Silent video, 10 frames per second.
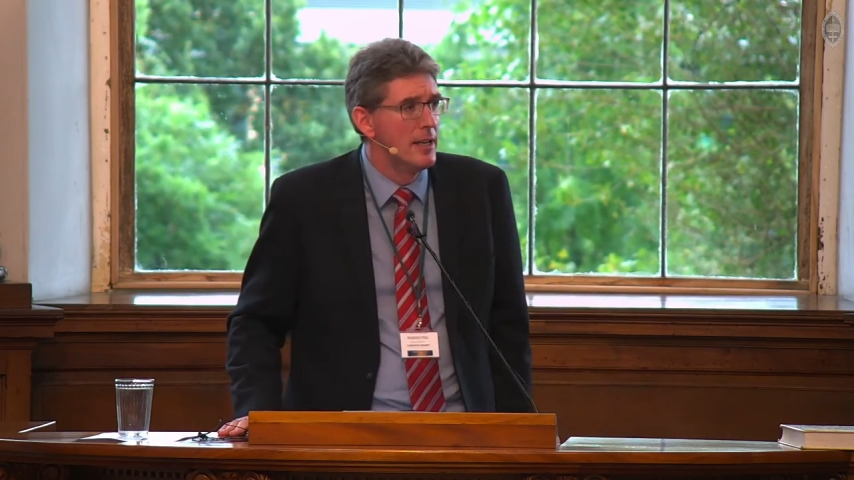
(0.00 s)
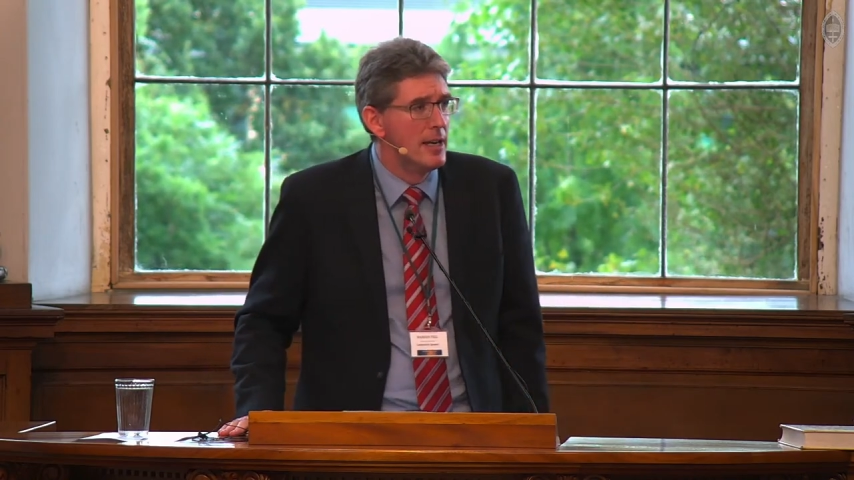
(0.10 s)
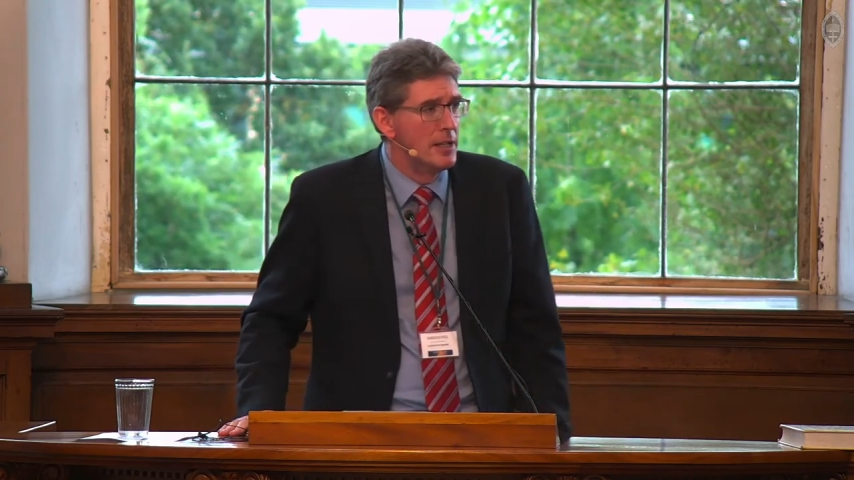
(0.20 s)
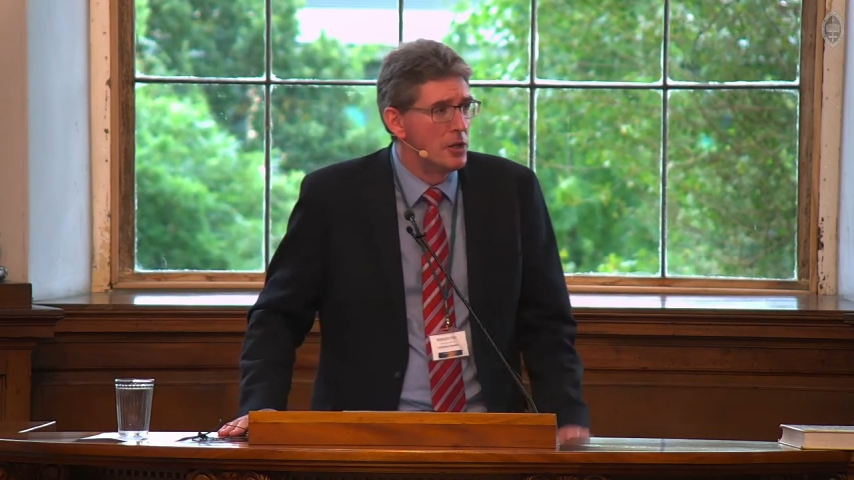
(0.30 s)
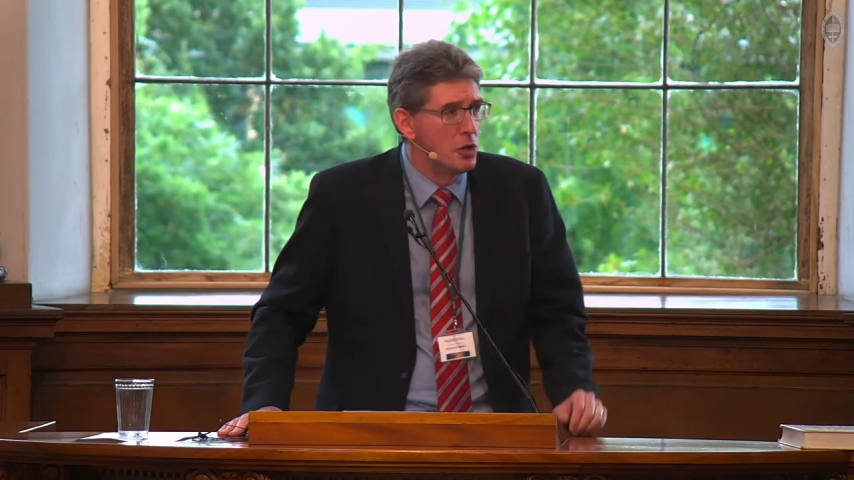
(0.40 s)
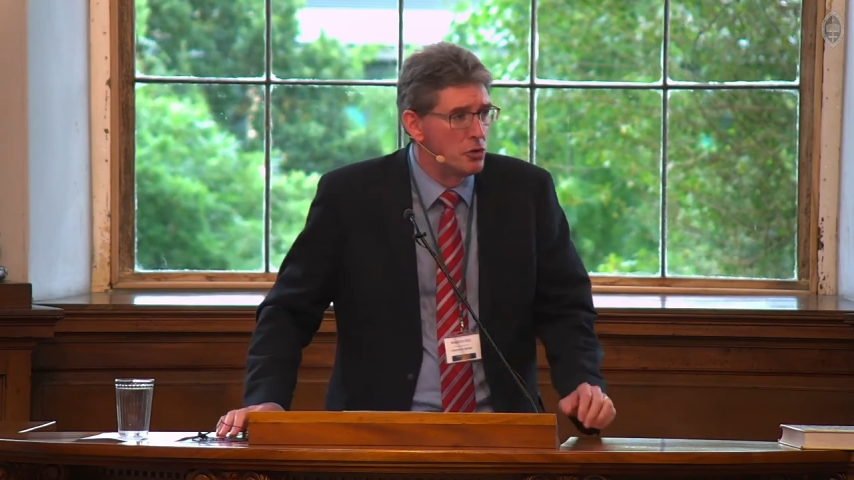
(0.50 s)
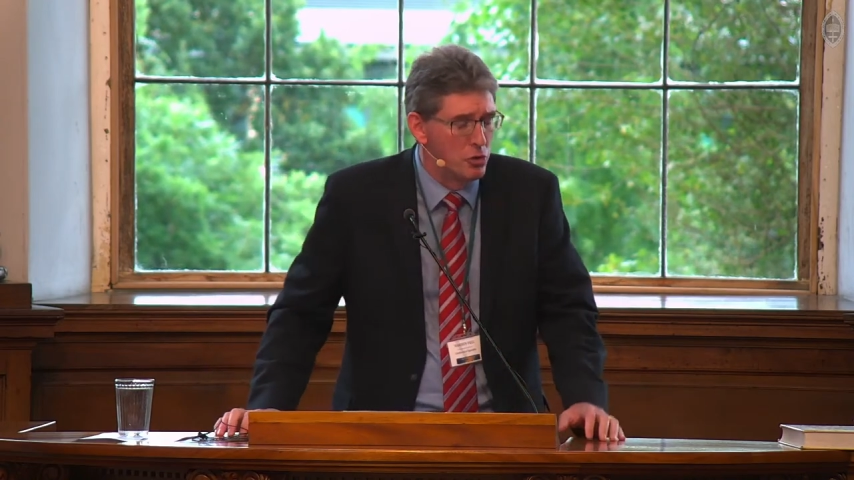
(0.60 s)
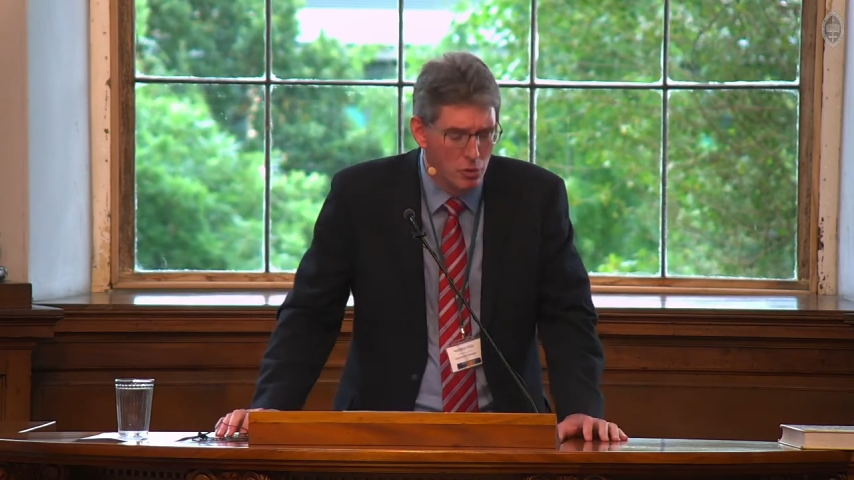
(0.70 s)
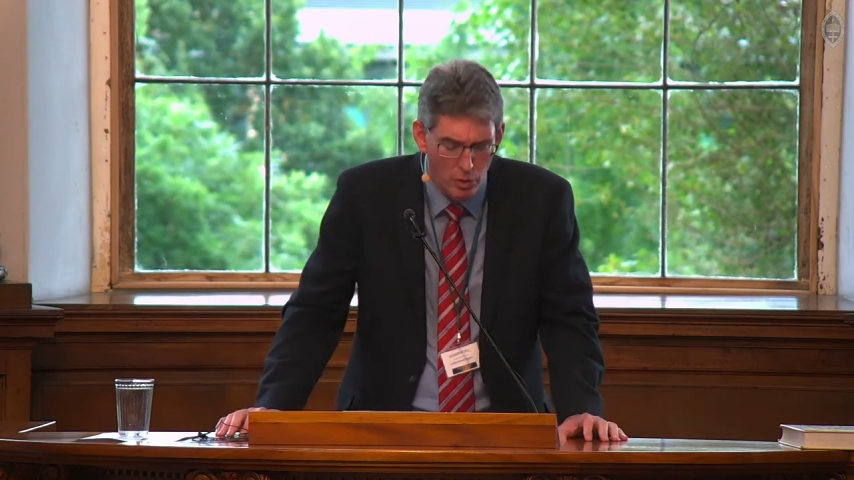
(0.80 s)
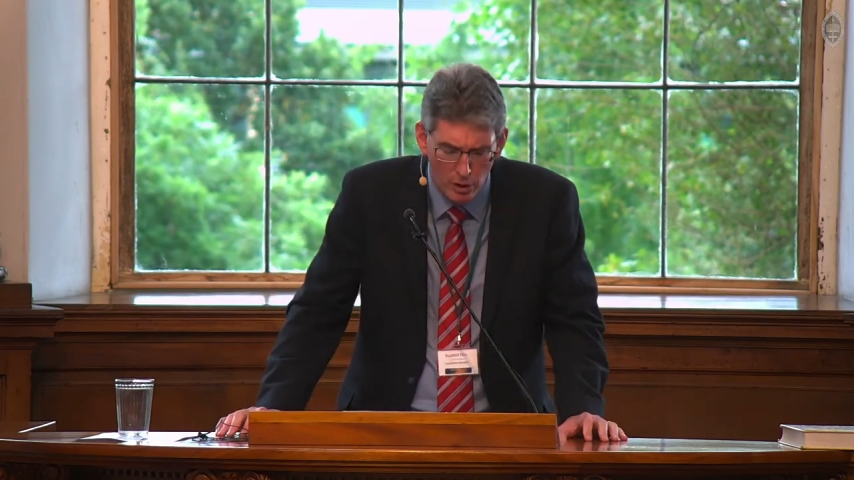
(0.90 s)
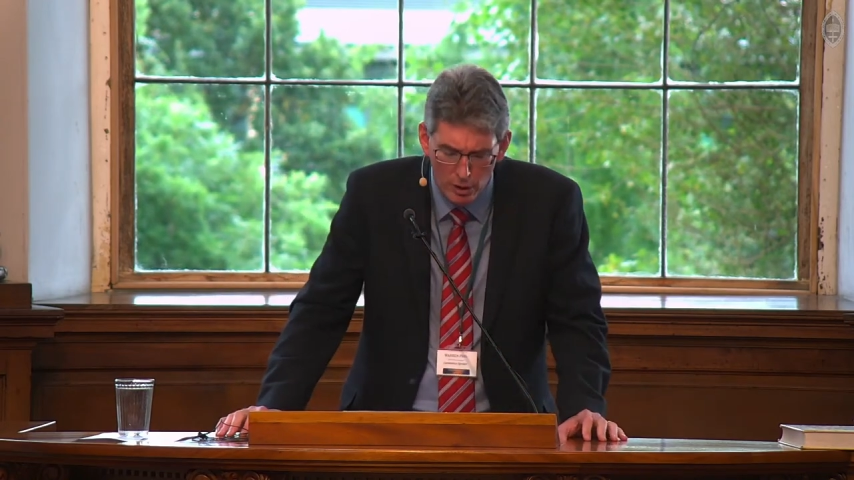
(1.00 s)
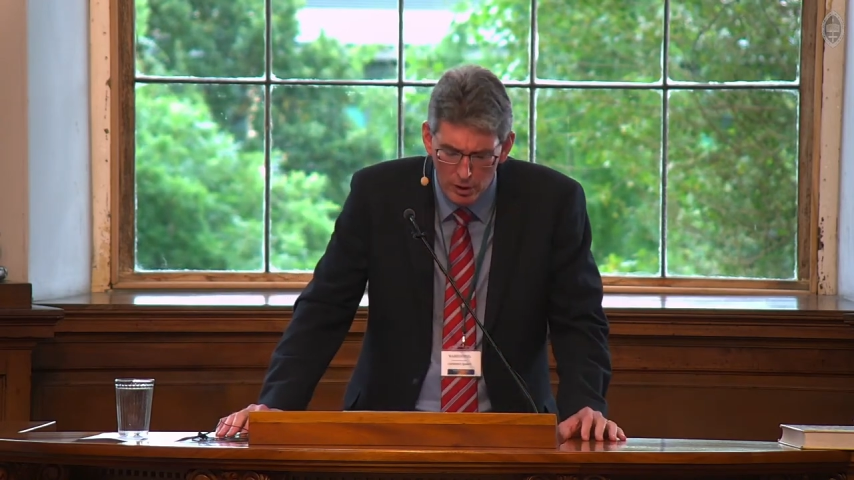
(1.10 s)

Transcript: in control?